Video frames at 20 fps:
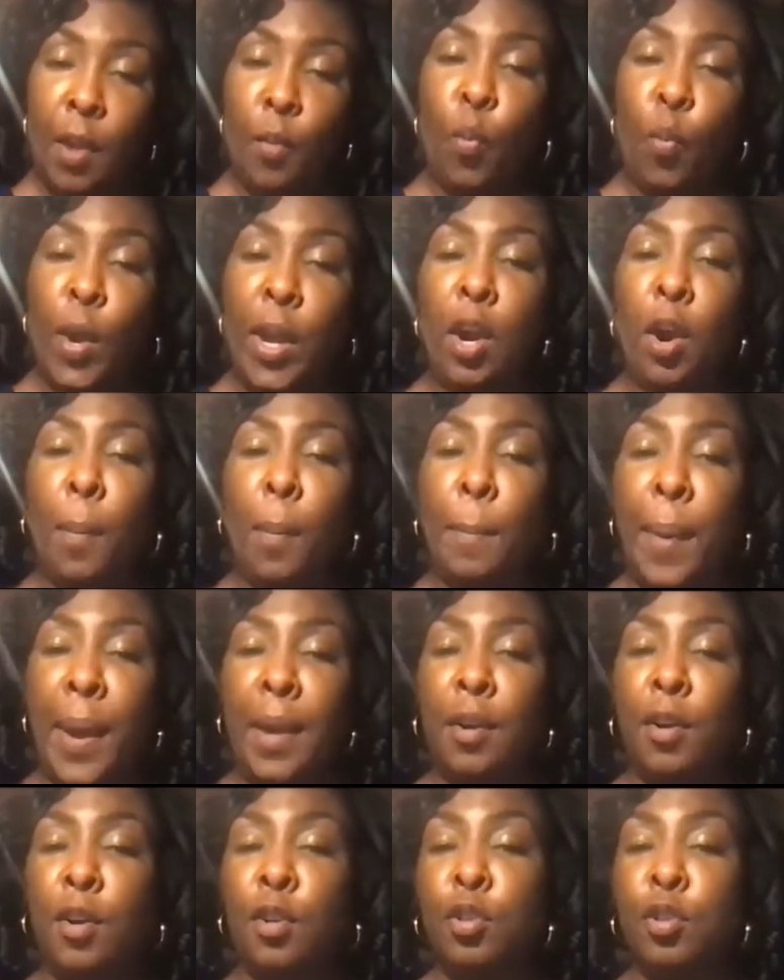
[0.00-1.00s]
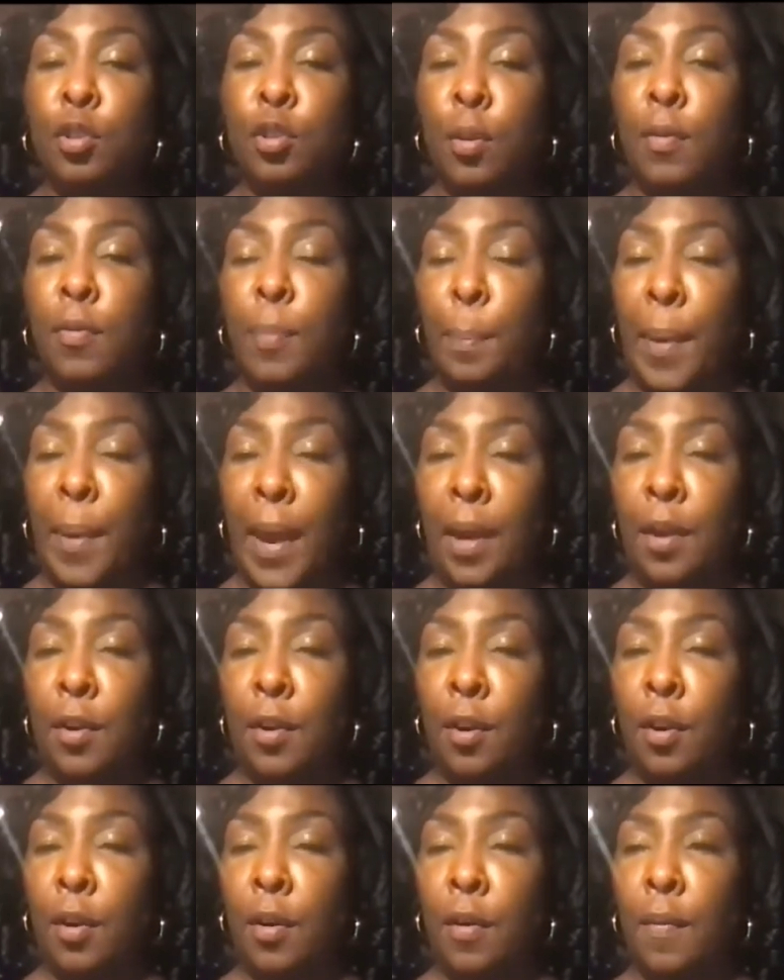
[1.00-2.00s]
We are
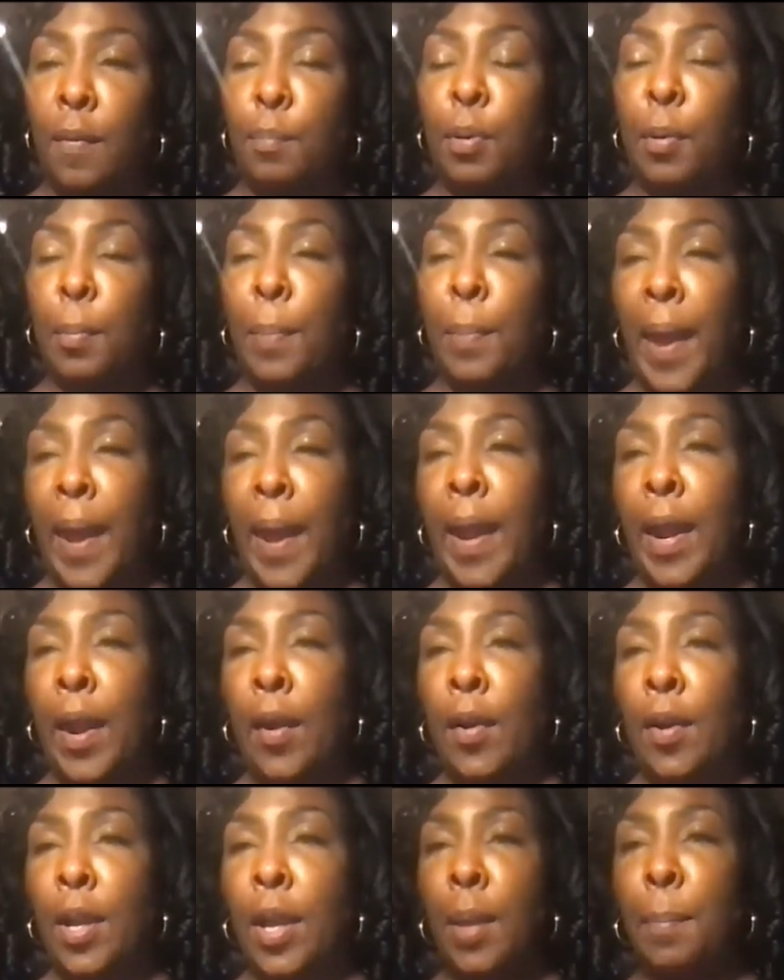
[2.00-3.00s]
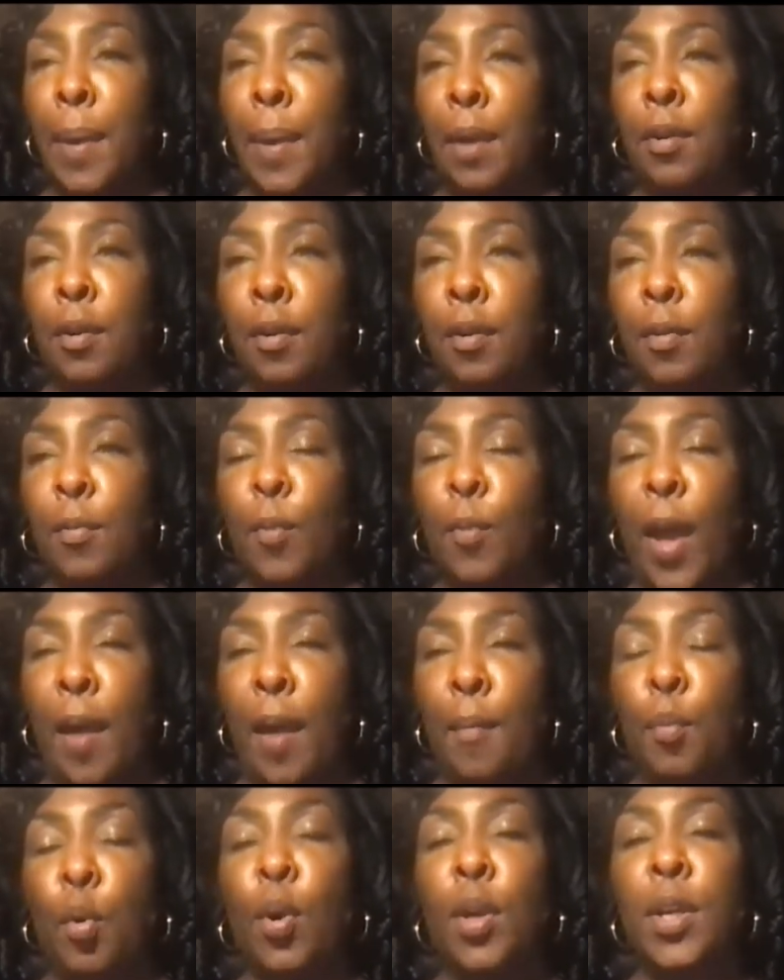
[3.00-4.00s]
better prepared and
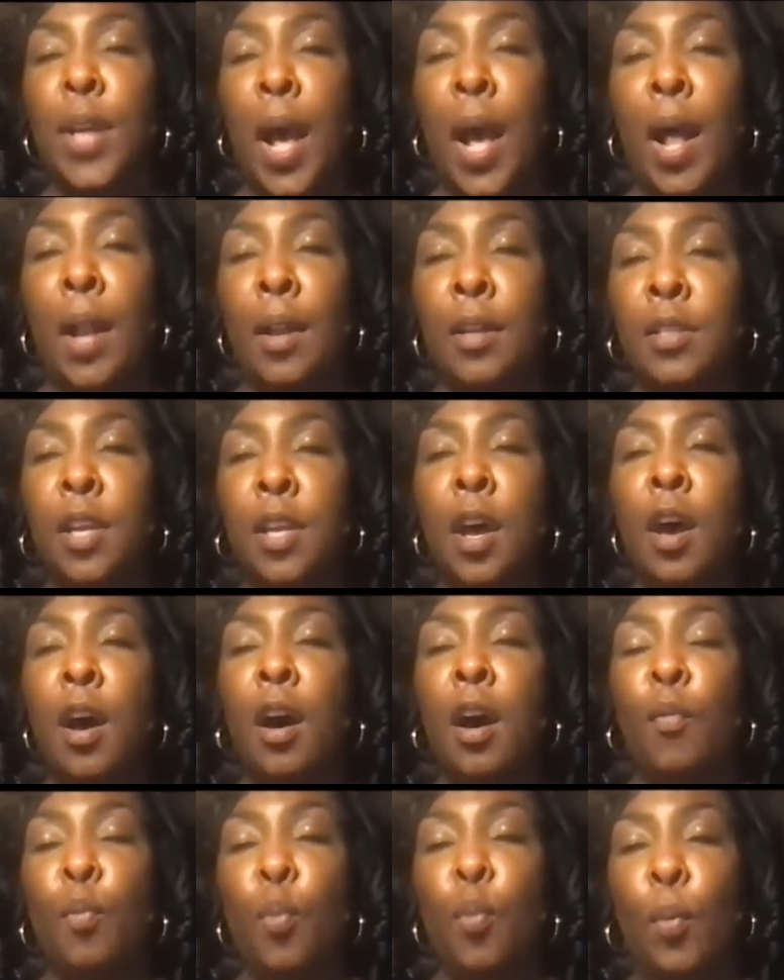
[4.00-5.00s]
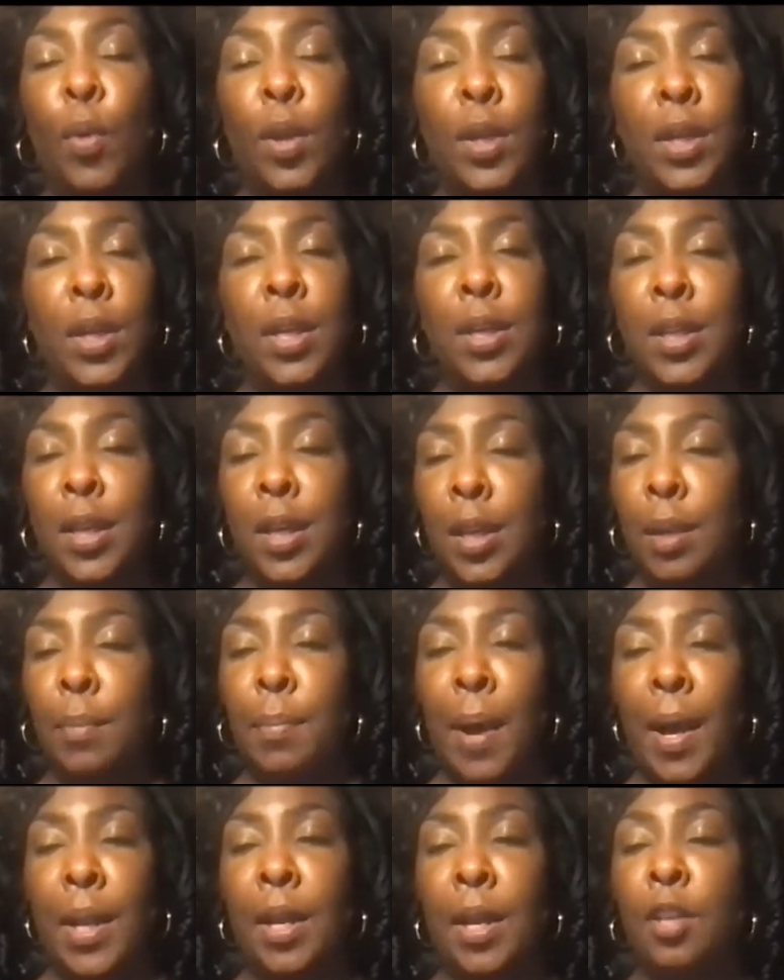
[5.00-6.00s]
have more knowledge of what we need to
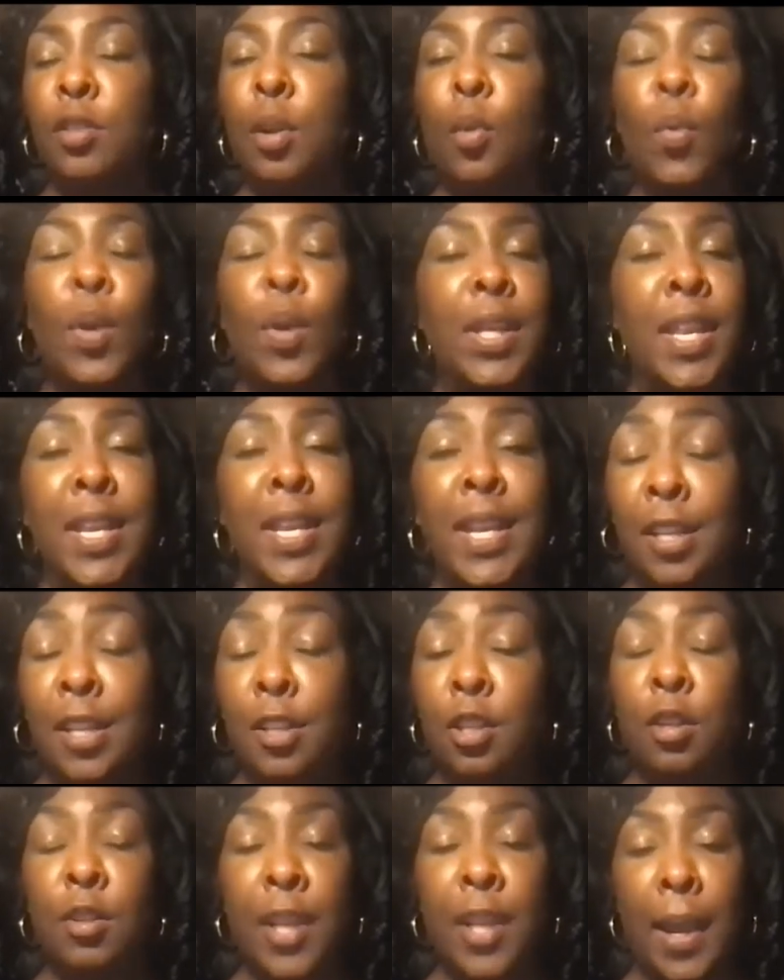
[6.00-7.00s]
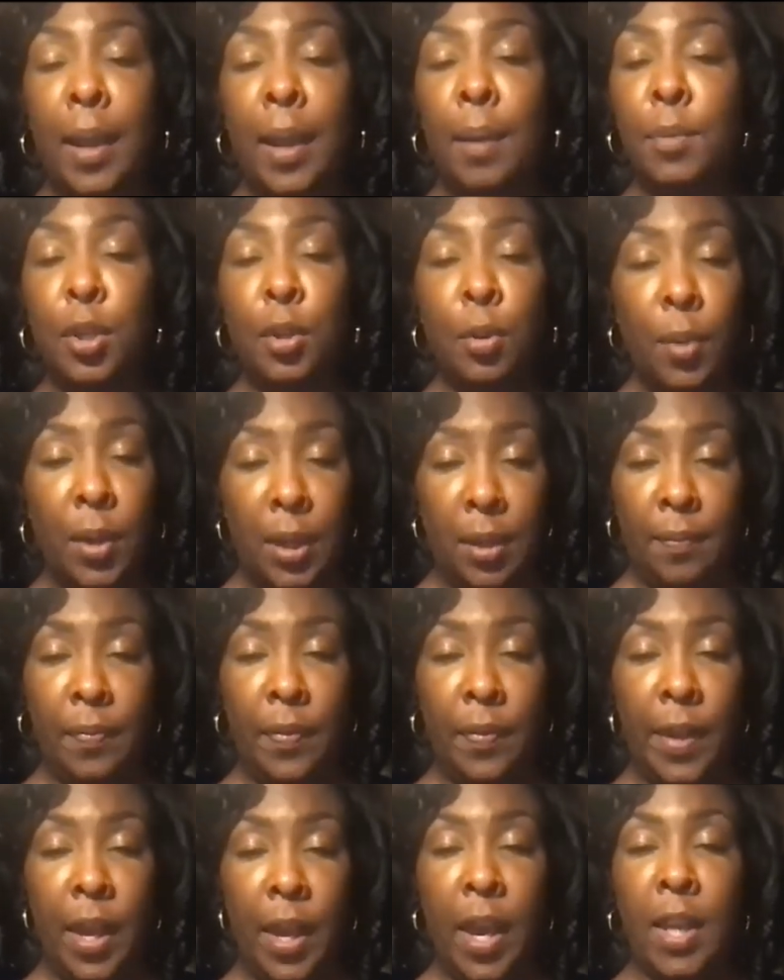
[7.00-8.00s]
anybody else. So we need to damn do it
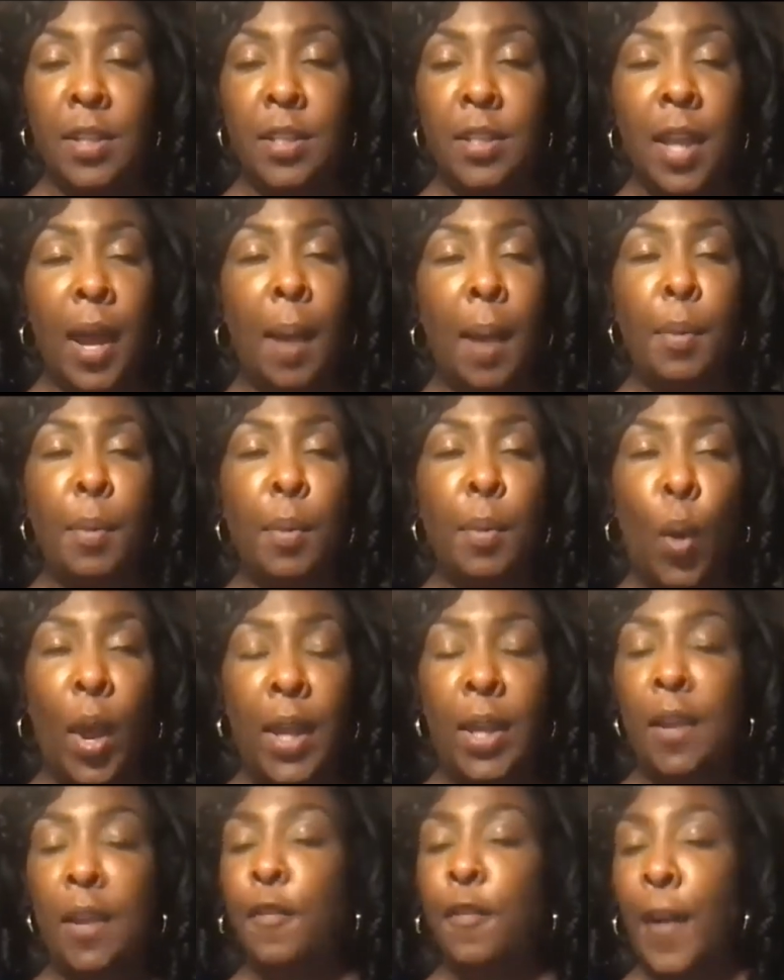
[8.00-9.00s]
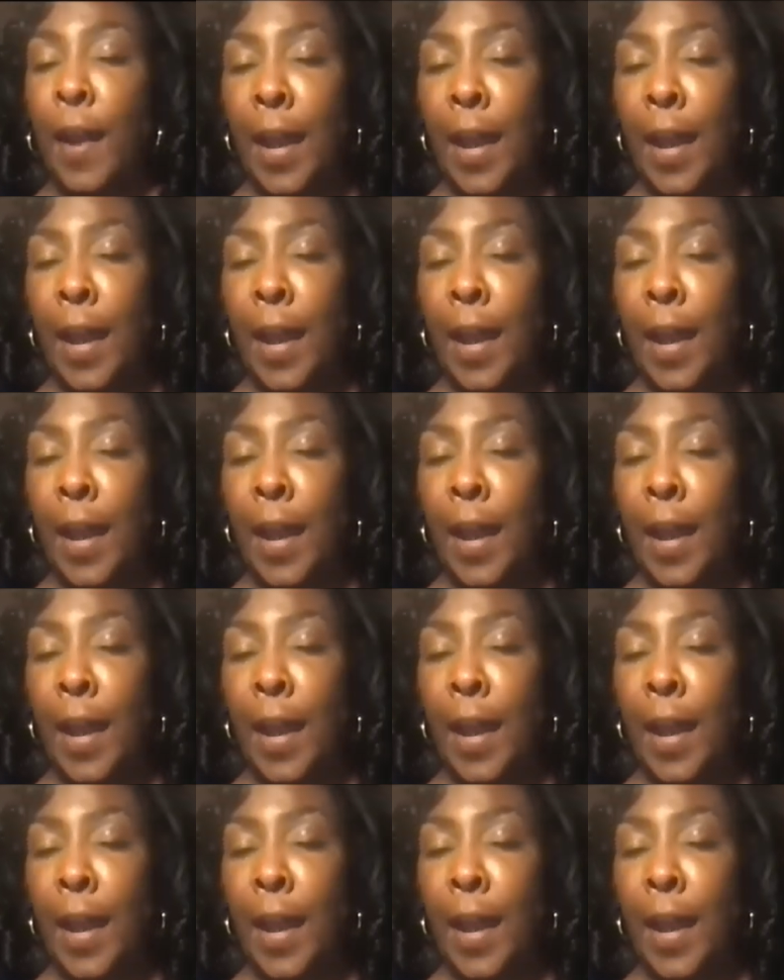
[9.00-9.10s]
and stop waiting for